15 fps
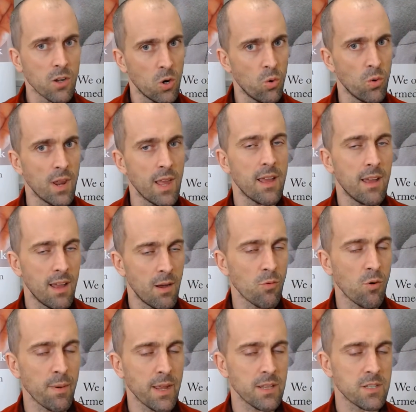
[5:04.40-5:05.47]
Call it and
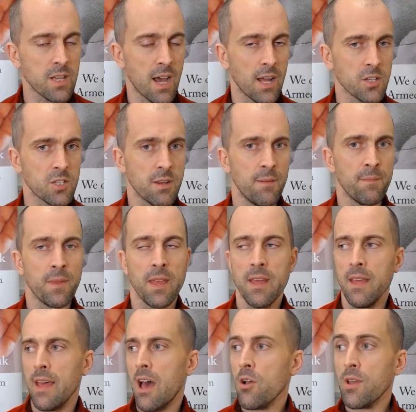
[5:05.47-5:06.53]
we'll be in touch.
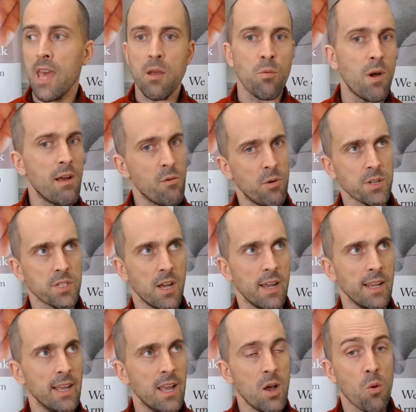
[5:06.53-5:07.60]
Okay, where was
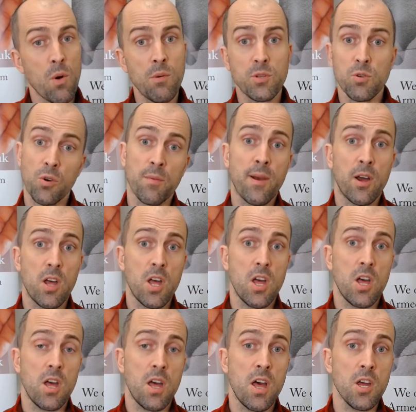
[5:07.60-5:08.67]
I? We were talking about
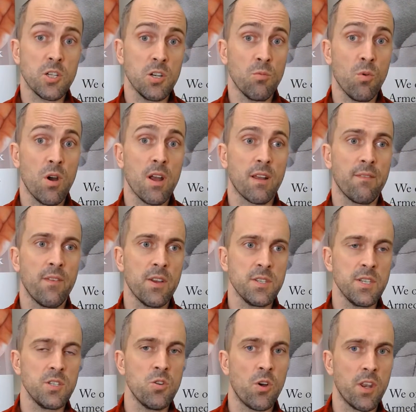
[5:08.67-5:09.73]
urgent work
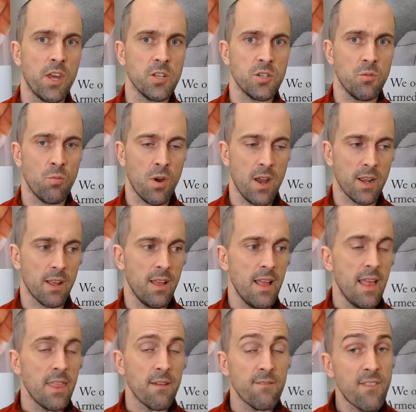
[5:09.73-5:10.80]
versus non-urgent work.
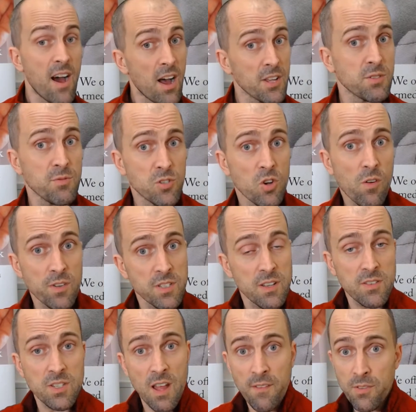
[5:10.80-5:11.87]
The vast majority
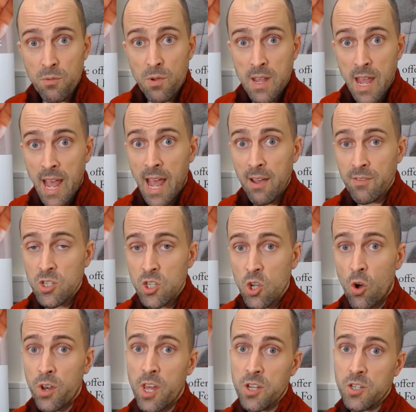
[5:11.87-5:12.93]
of stuff that we have is
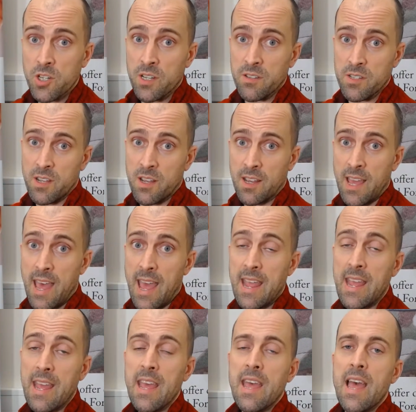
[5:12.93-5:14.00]
non-urgent,
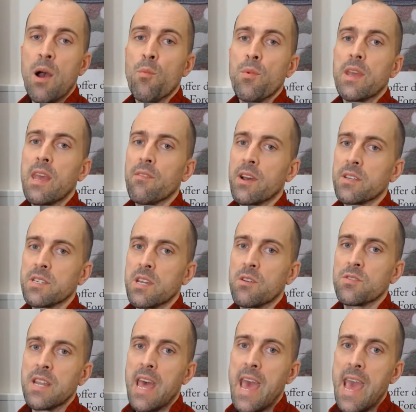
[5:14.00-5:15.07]
okay? And we give
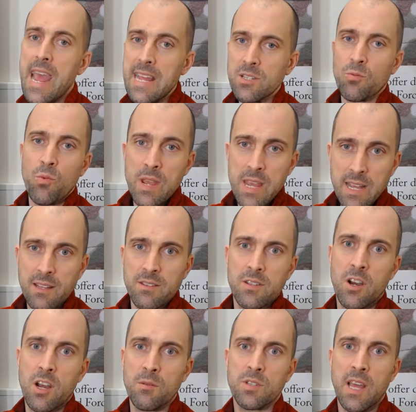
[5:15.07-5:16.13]
ourselves an 8-week
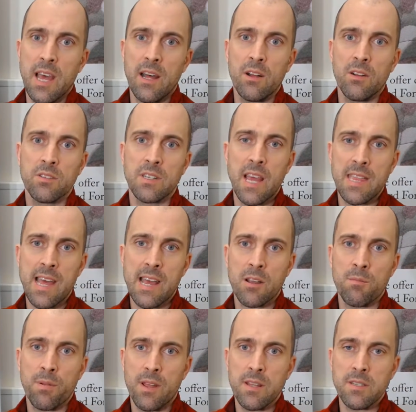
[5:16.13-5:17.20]
timescale to get that
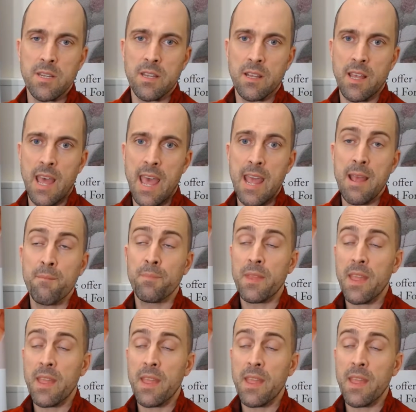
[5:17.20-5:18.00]
completed, okay?